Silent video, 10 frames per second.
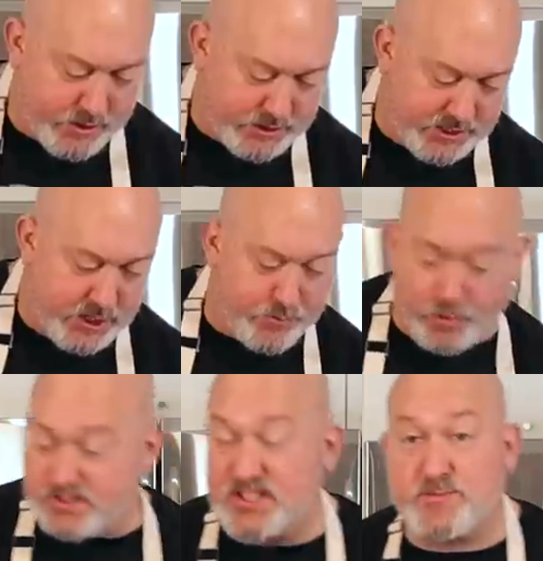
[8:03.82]
to clean up
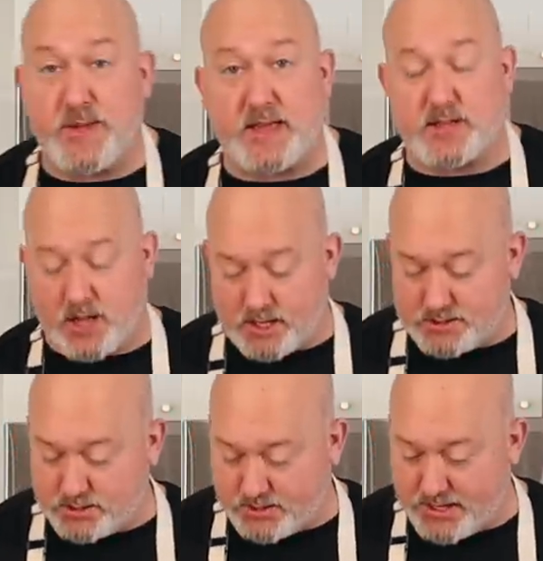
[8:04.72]
once it's baked on,
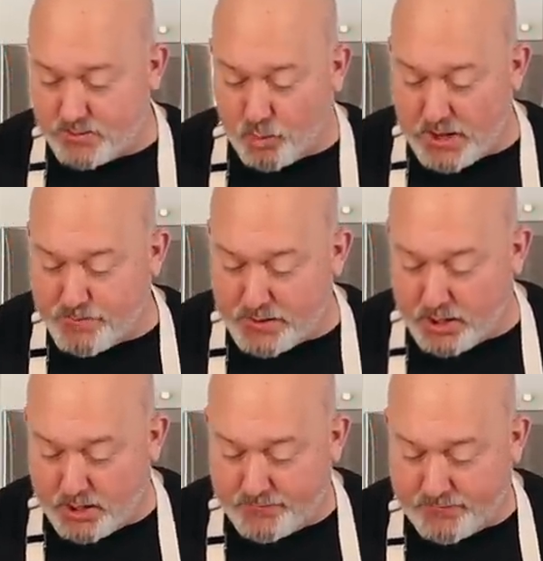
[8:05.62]
so kind of wipe it
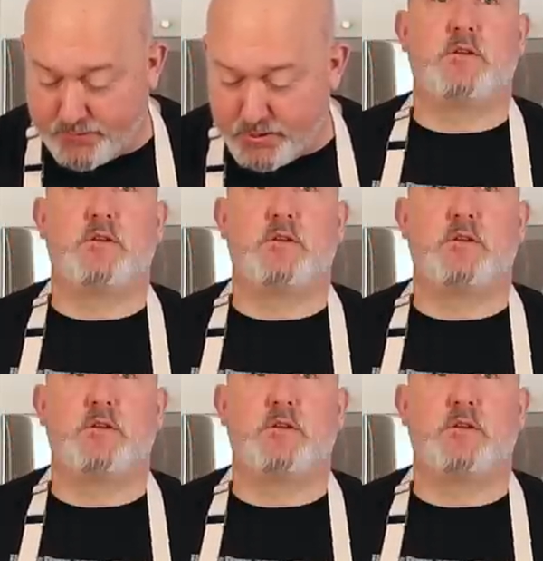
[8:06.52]
off.